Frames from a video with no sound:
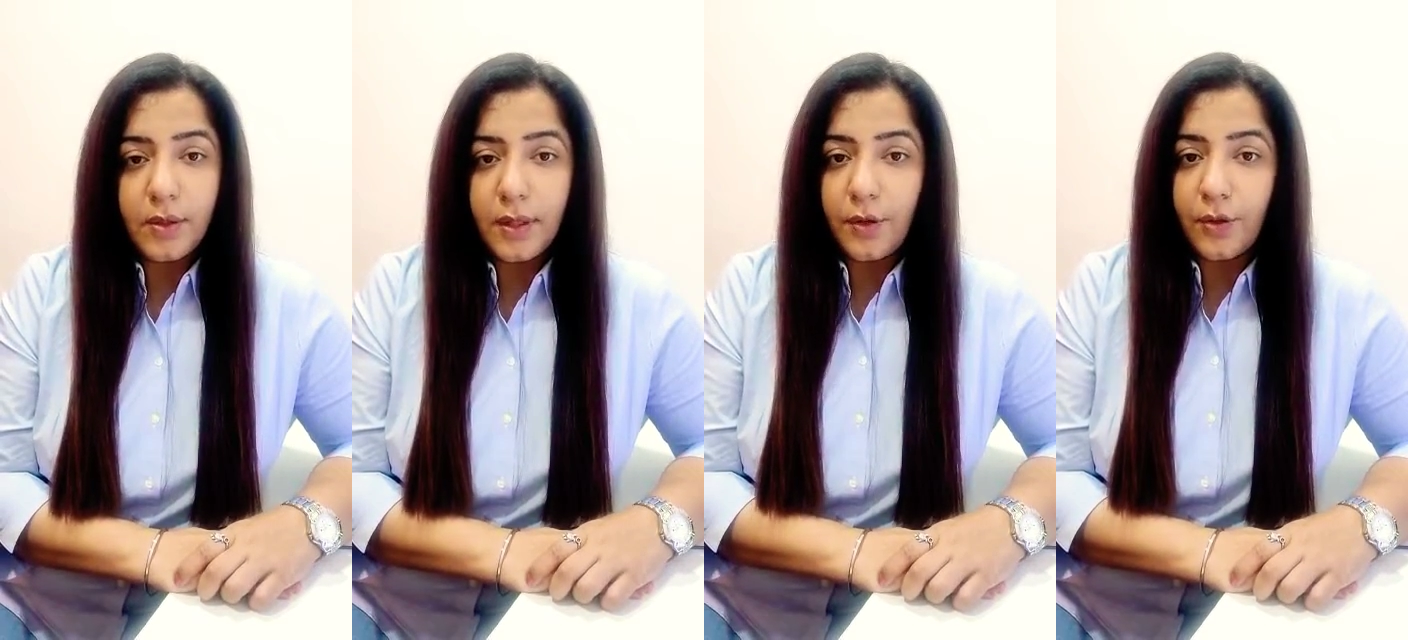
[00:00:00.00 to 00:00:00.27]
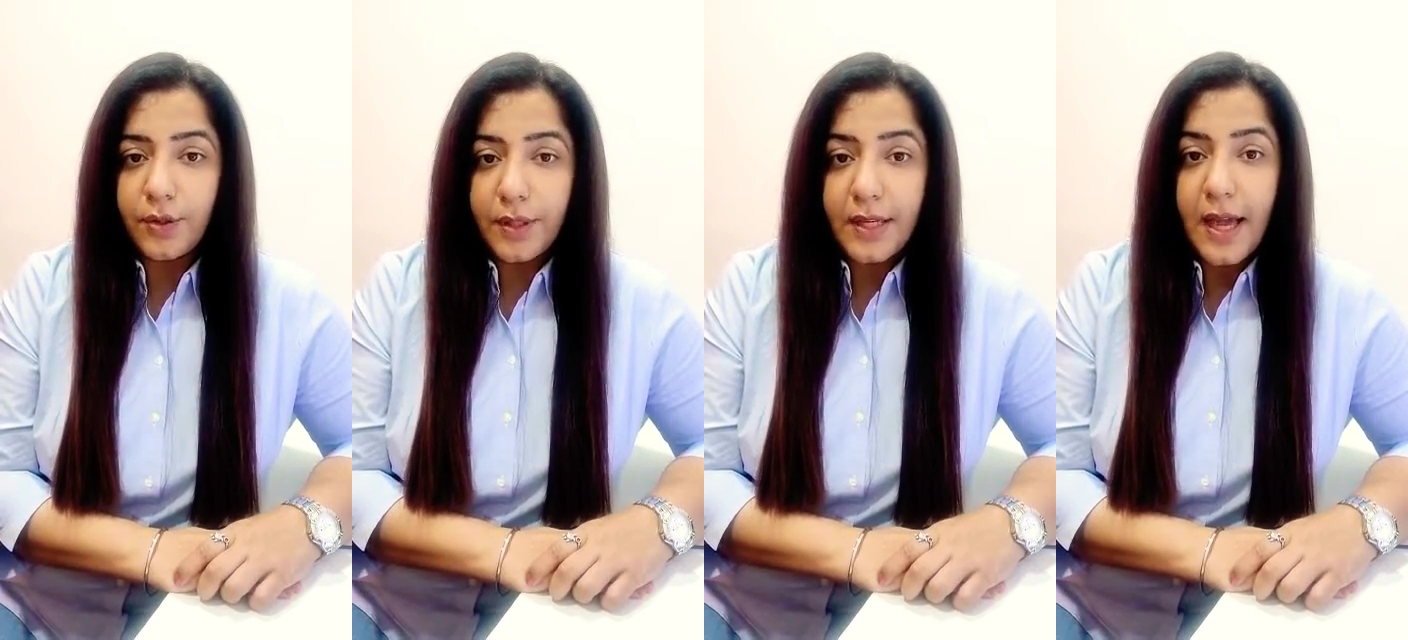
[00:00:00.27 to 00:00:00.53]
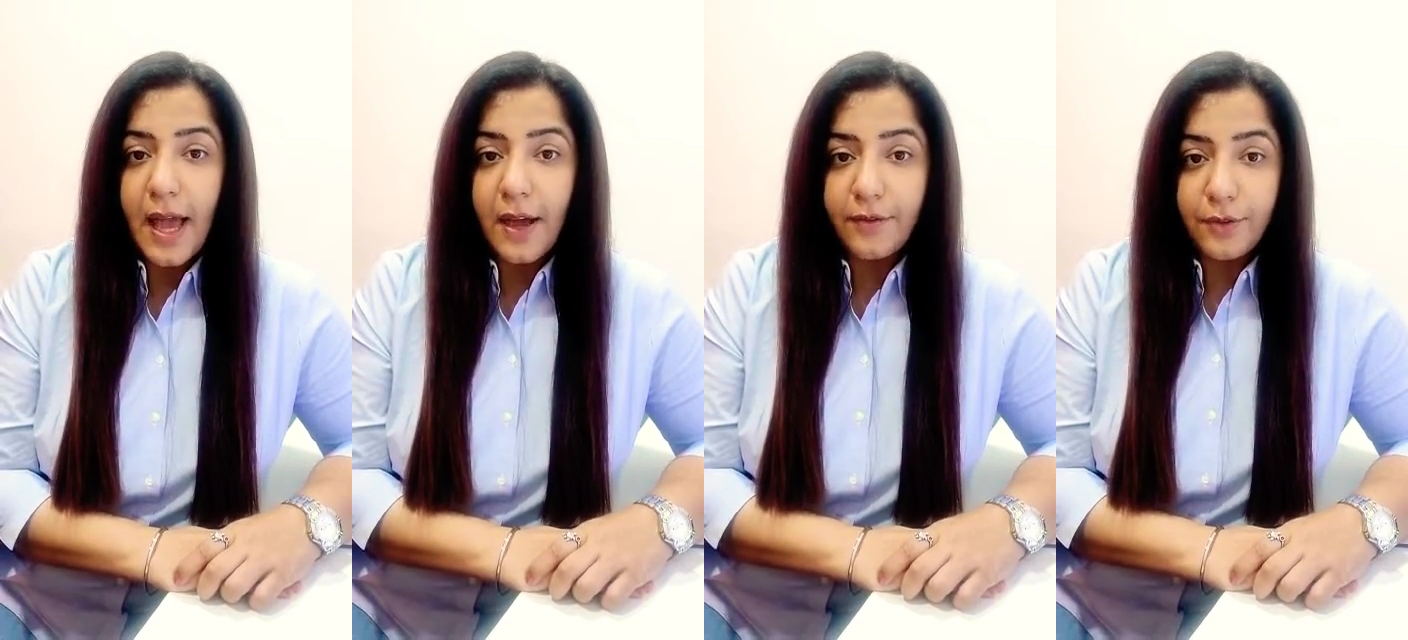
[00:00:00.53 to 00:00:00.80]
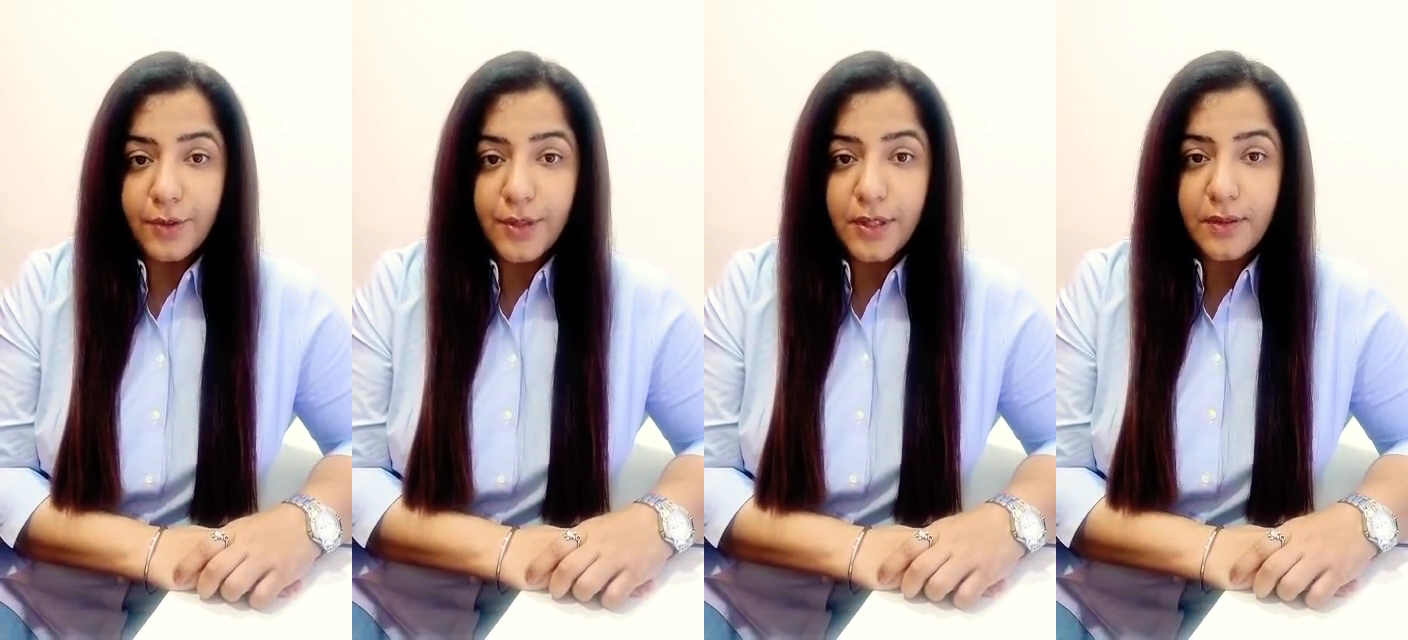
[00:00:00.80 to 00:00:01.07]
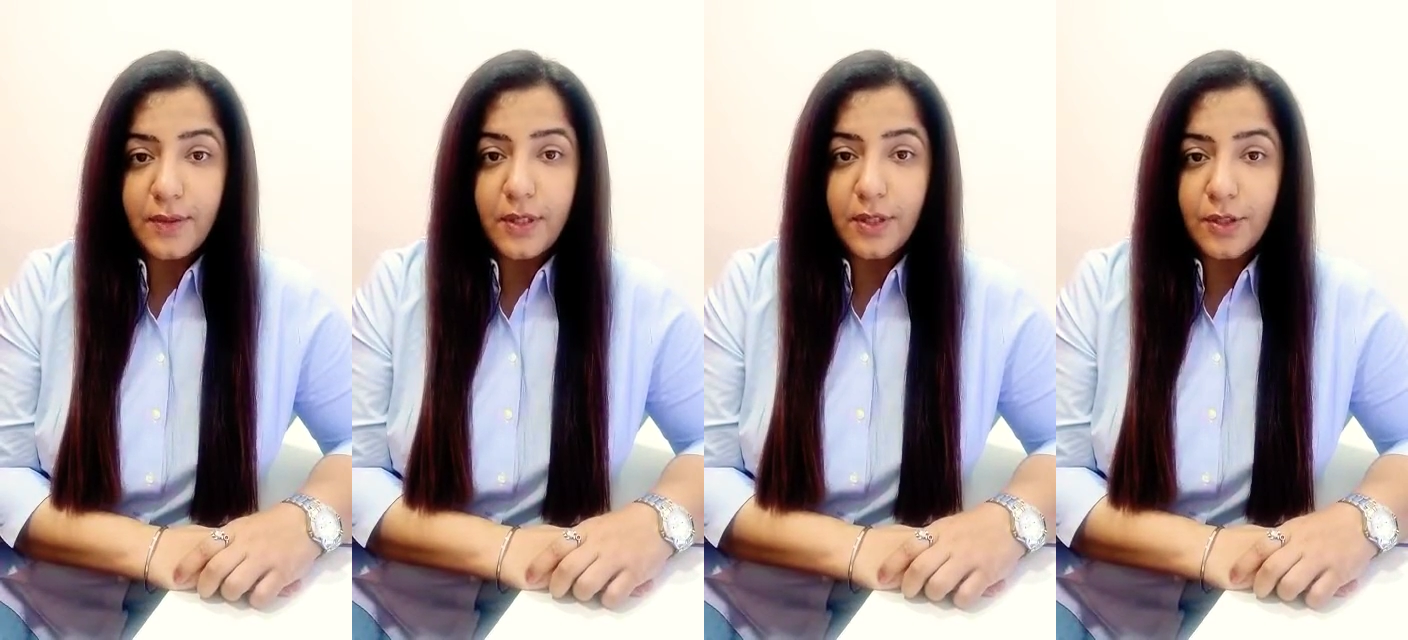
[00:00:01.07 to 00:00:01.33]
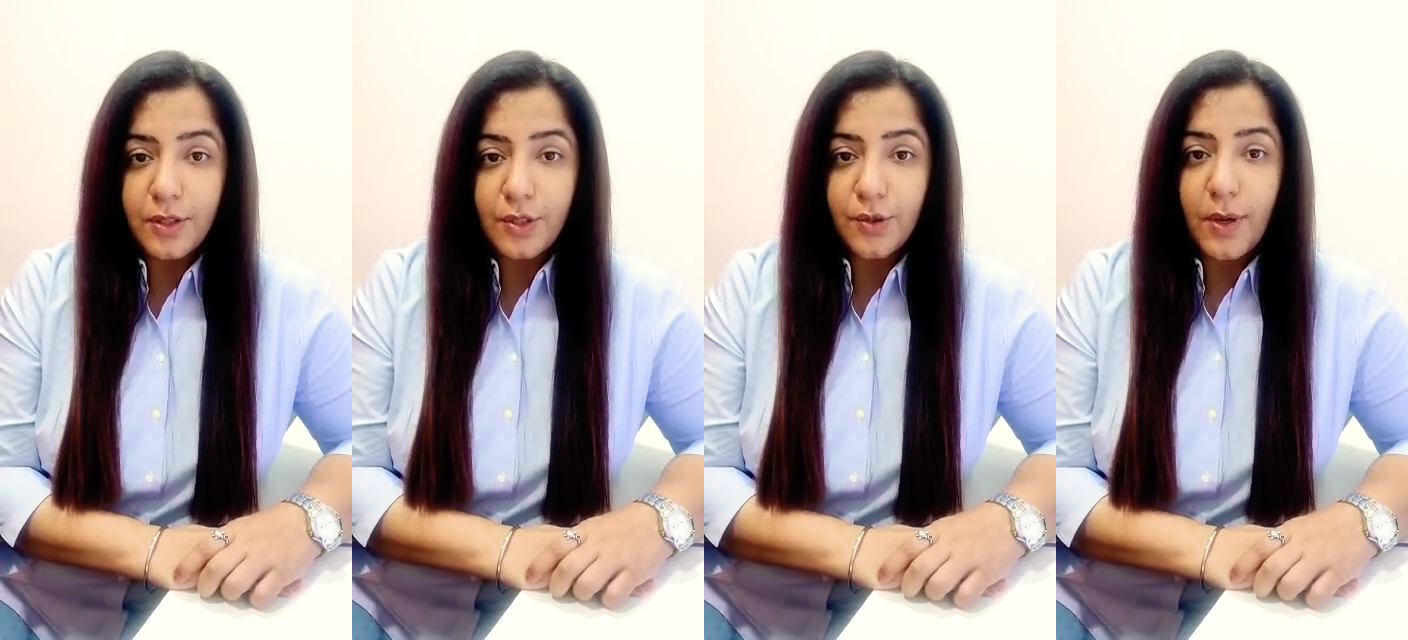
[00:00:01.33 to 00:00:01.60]
They already have your CV. They're
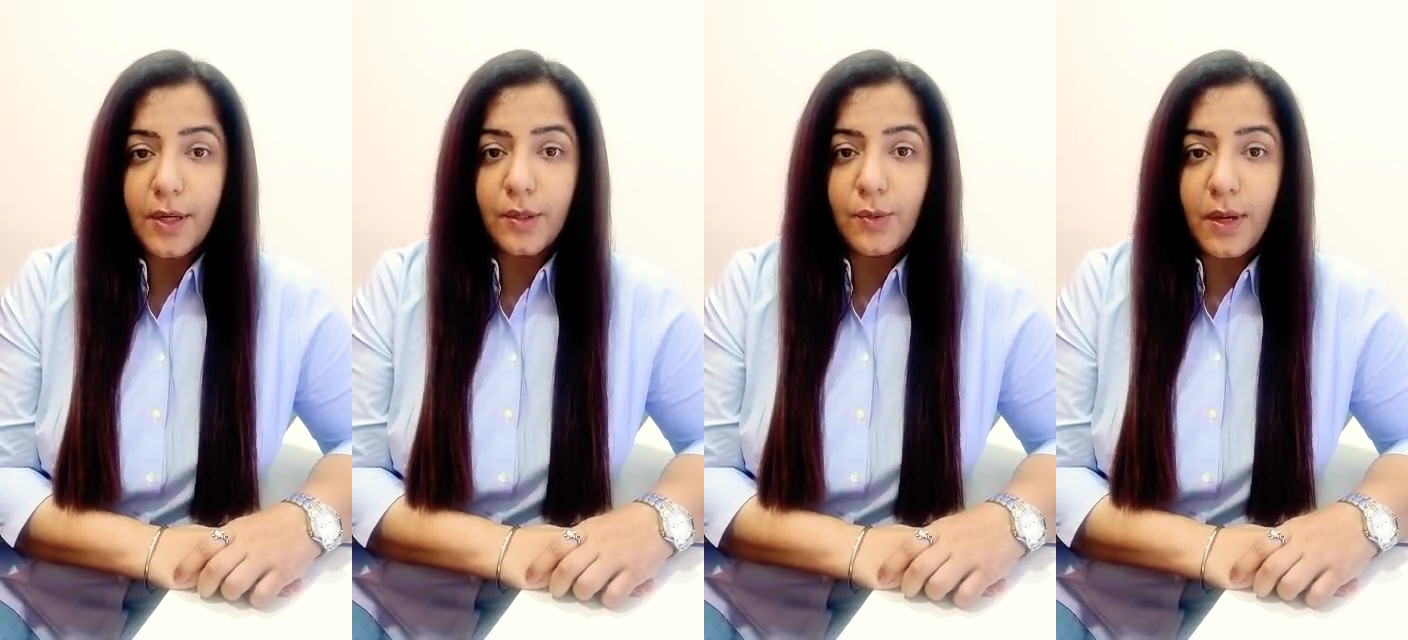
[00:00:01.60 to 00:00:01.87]
just trying to